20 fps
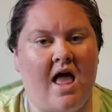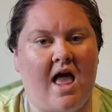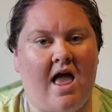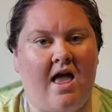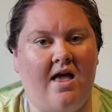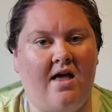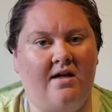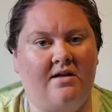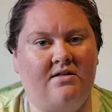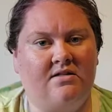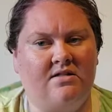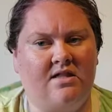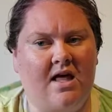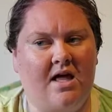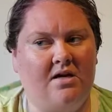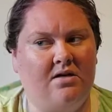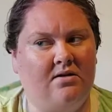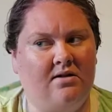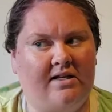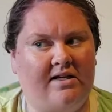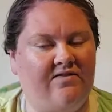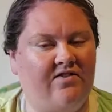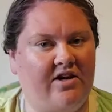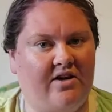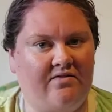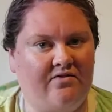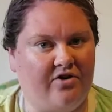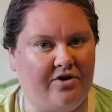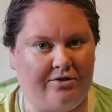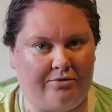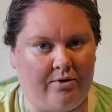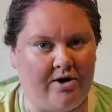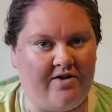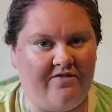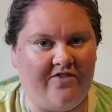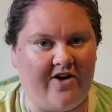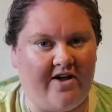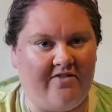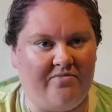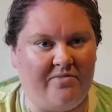And then leave it in for 3 to
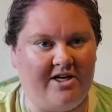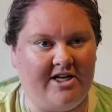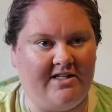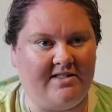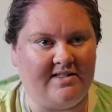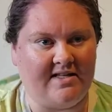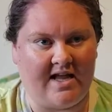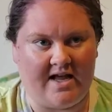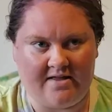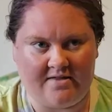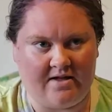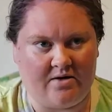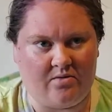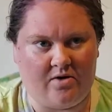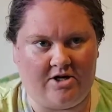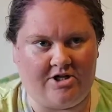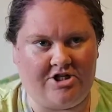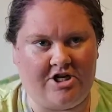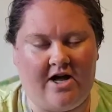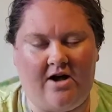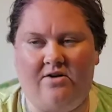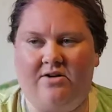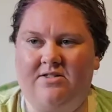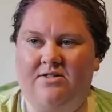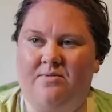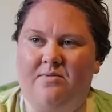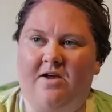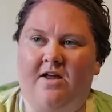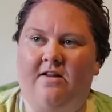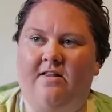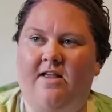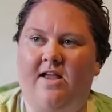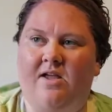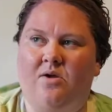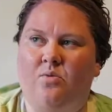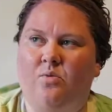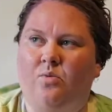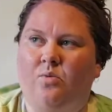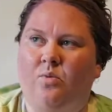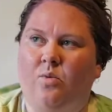5 minutes and then wash it out. And so I'm kind of like,
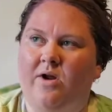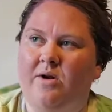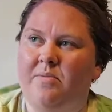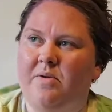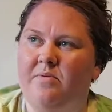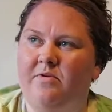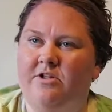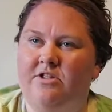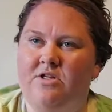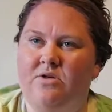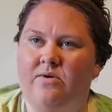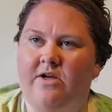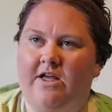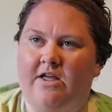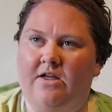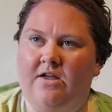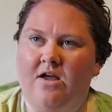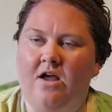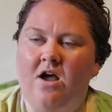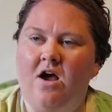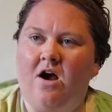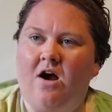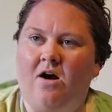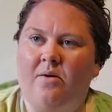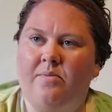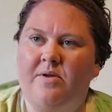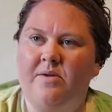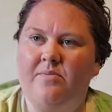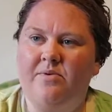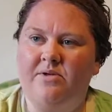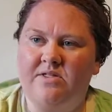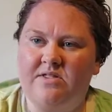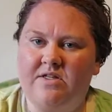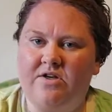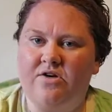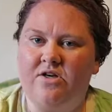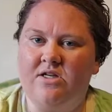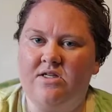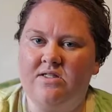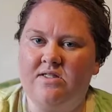what are people doing? Are people
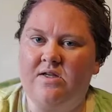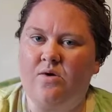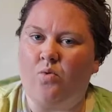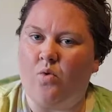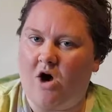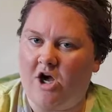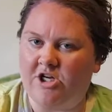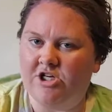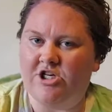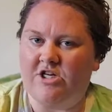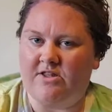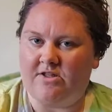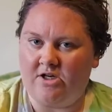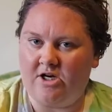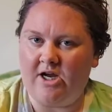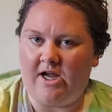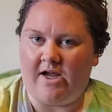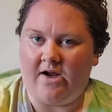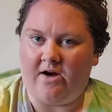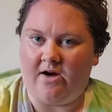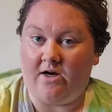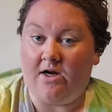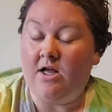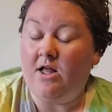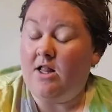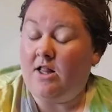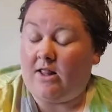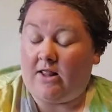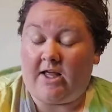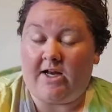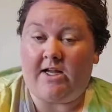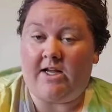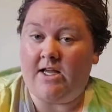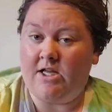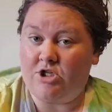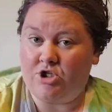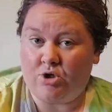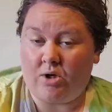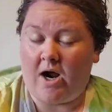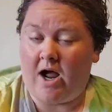seriously washing their hair, letting
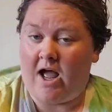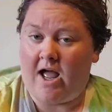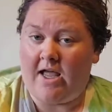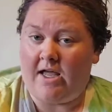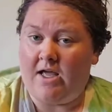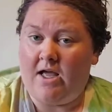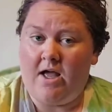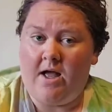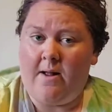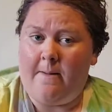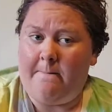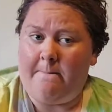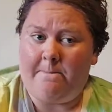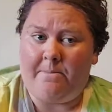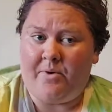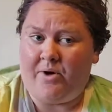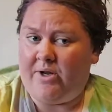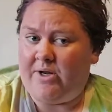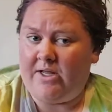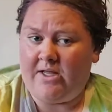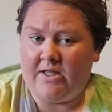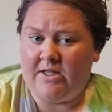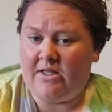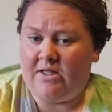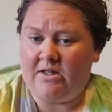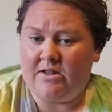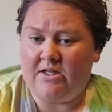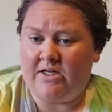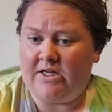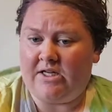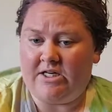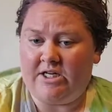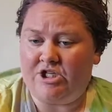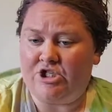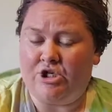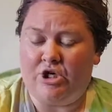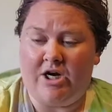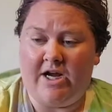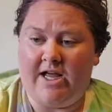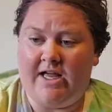it dry, putting the
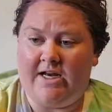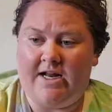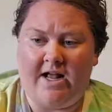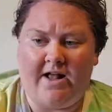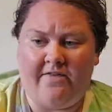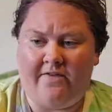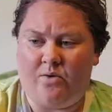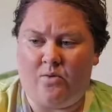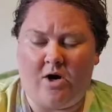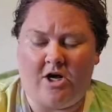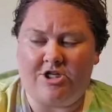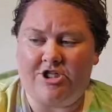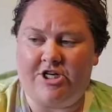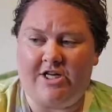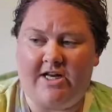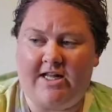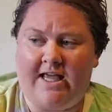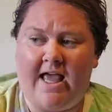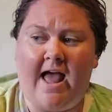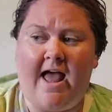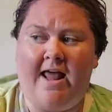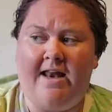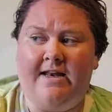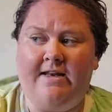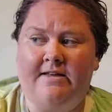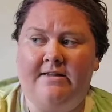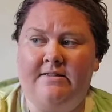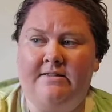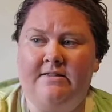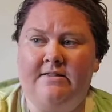conditioner in, and then washing it again?